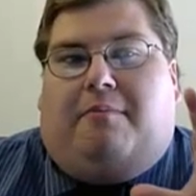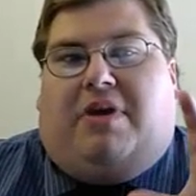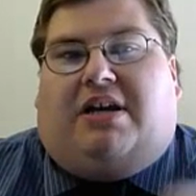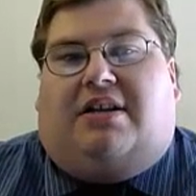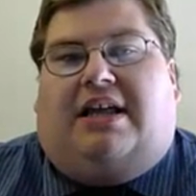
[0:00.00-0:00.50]

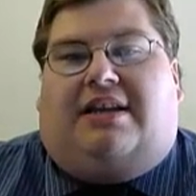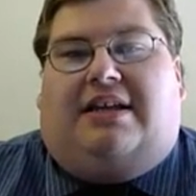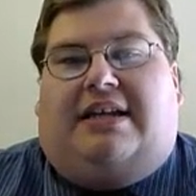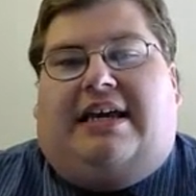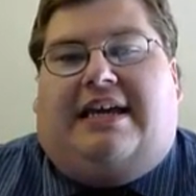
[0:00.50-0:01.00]

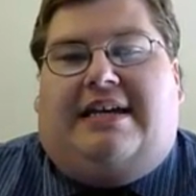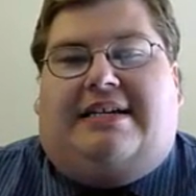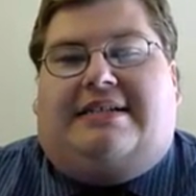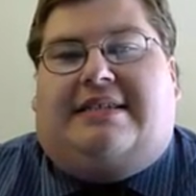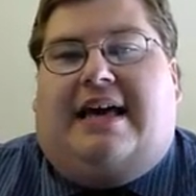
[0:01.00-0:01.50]
McClellan
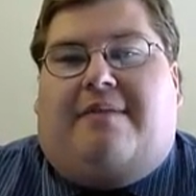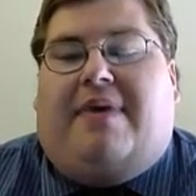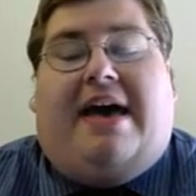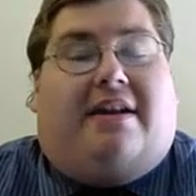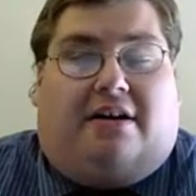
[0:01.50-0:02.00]
is that
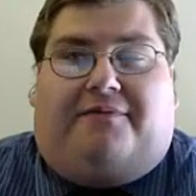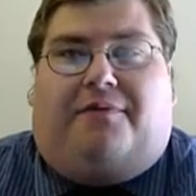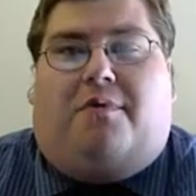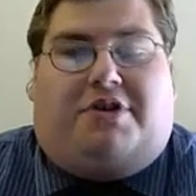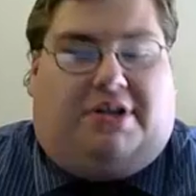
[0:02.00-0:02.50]
bad. And
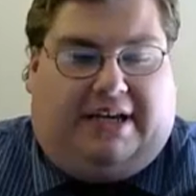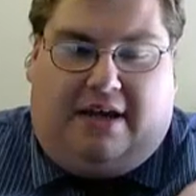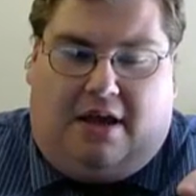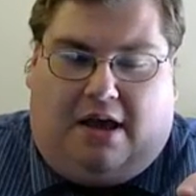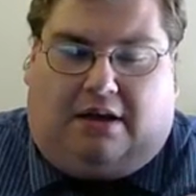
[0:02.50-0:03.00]
unfortunately,
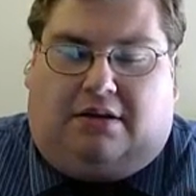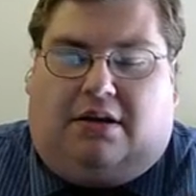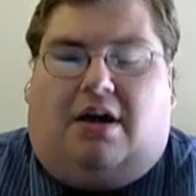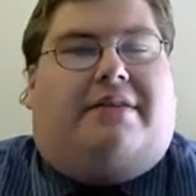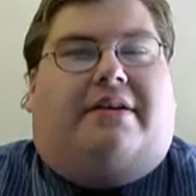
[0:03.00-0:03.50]
a
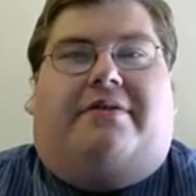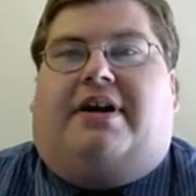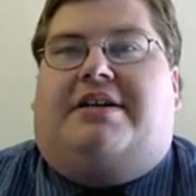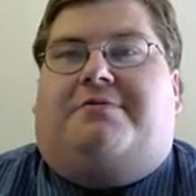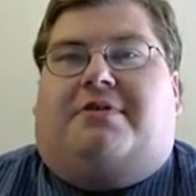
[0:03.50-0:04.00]
lot of the other
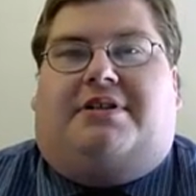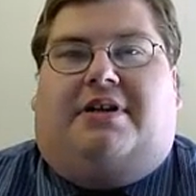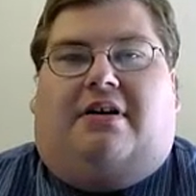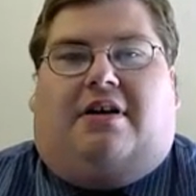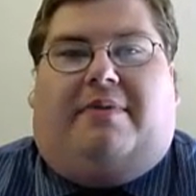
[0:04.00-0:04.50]
guys we're going to
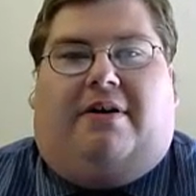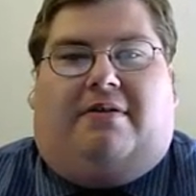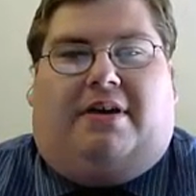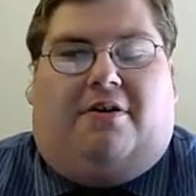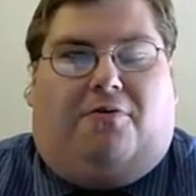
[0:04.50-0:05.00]
talk
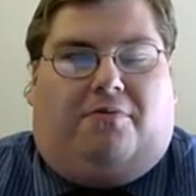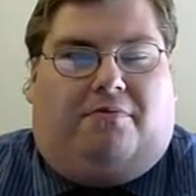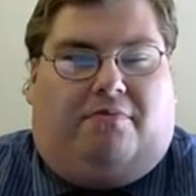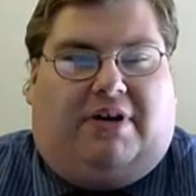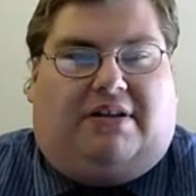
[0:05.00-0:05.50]
about,
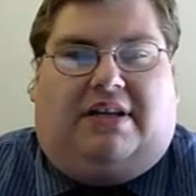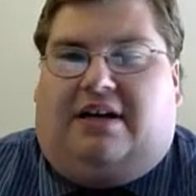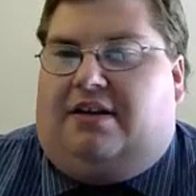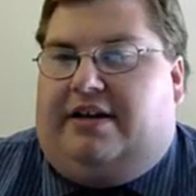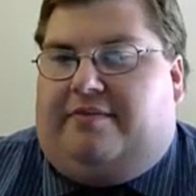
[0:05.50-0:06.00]

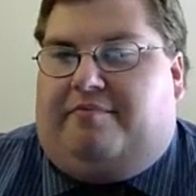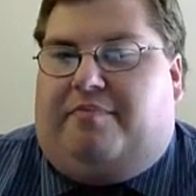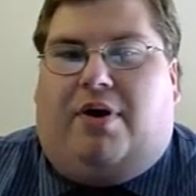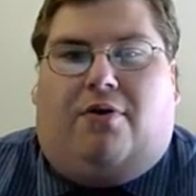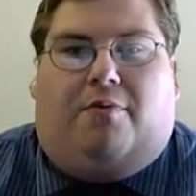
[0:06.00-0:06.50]
McClellan,
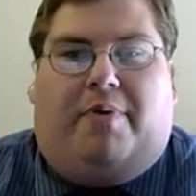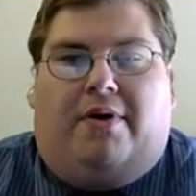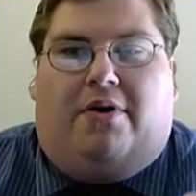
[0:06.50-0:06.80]
Pope,